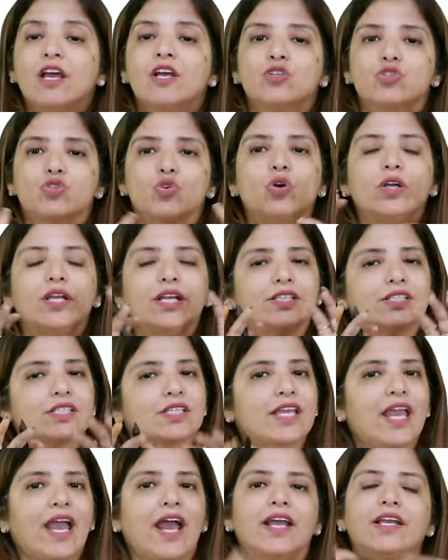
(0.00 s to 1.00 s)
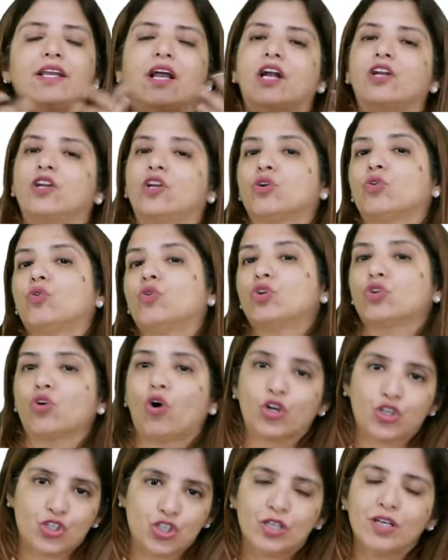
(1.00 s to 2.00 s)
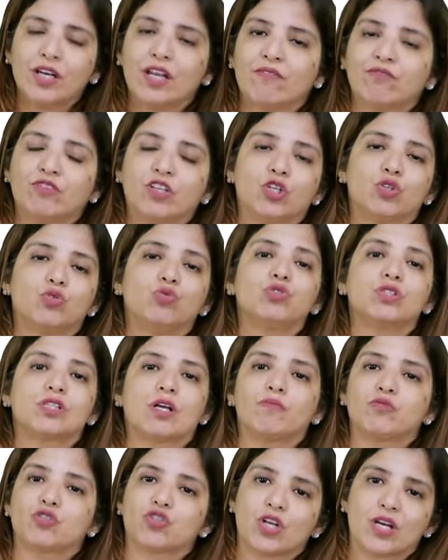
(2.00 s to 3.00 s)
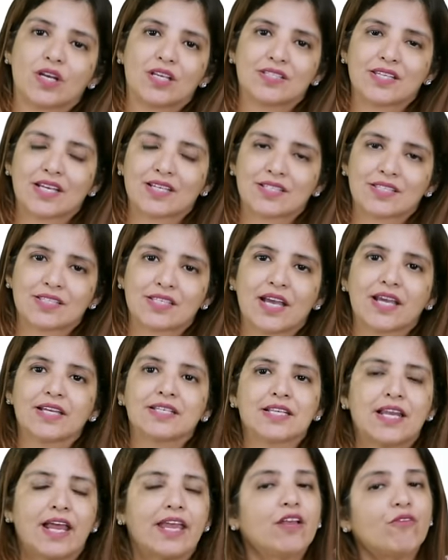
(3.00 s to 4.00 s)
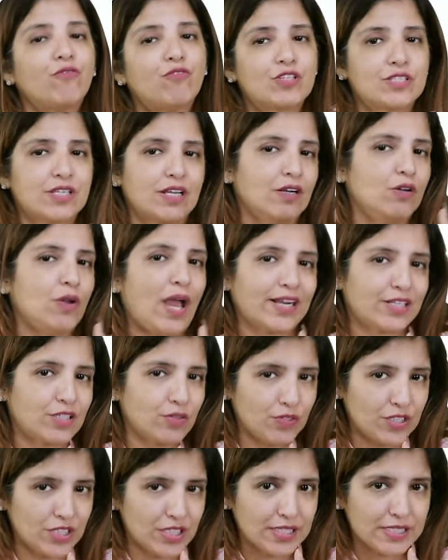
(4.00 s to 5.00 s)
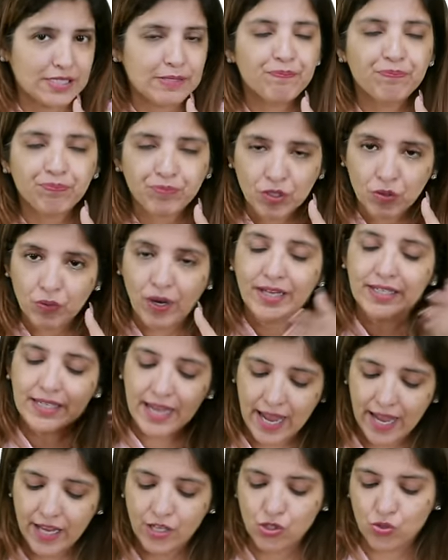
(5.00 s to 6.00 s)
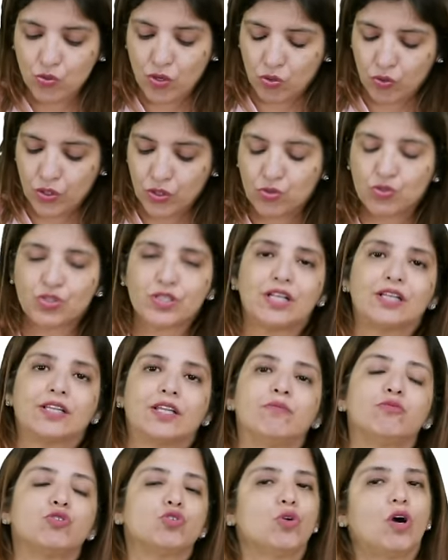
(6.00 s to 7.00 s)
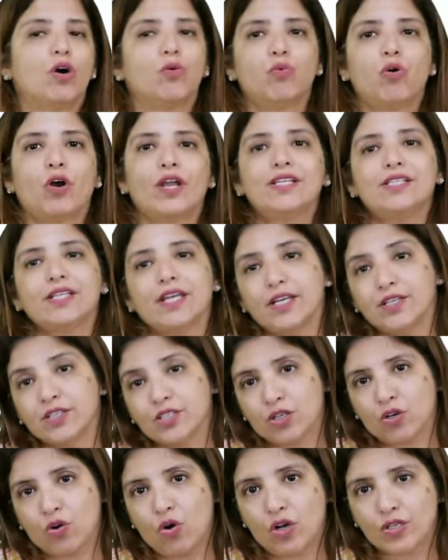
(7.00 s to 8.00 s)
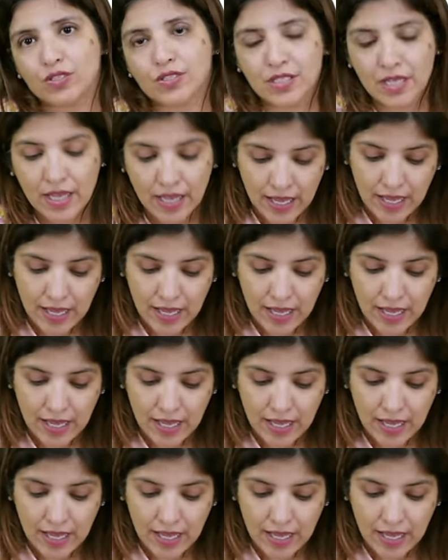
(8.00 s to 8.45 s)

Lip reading: So it can undergo torsion if they do some strenuous exercise like physical activities, right? And you are going to tell them to avoid intercourse.